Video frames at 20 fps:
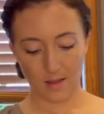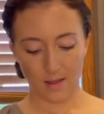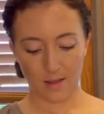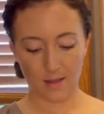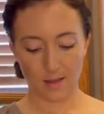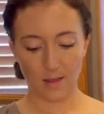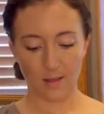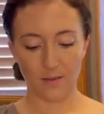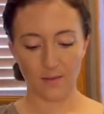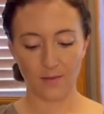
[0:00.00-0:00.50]

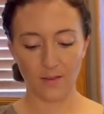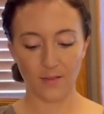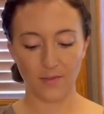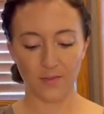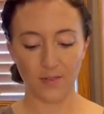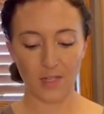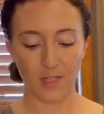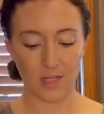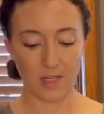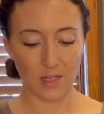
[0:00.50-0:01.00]
the
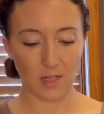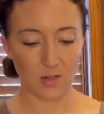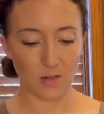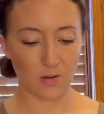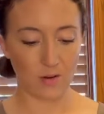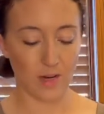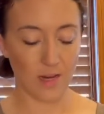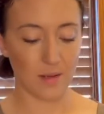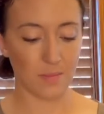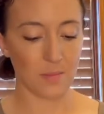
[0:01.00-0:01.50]
1,500
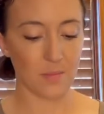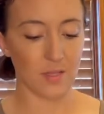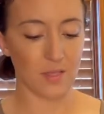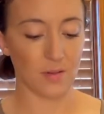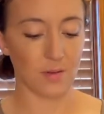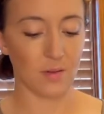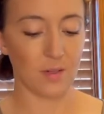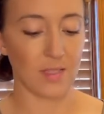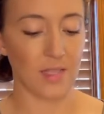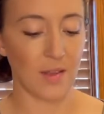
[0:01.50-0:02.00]
grams
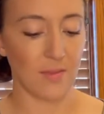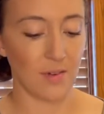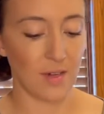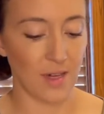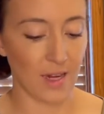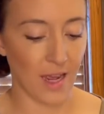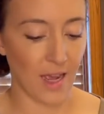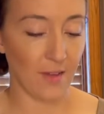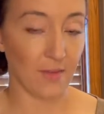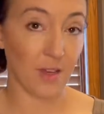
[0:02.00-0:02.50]
or
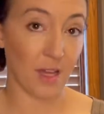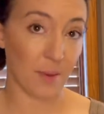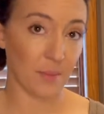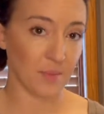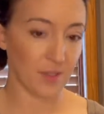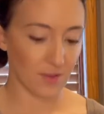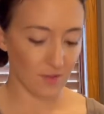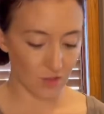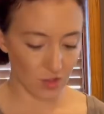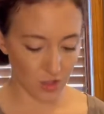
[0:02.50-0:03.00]
7.5
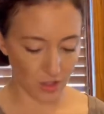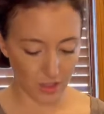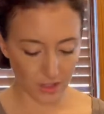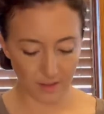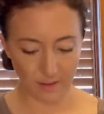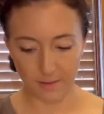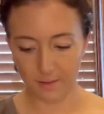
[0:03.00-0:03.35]
cups of sugar.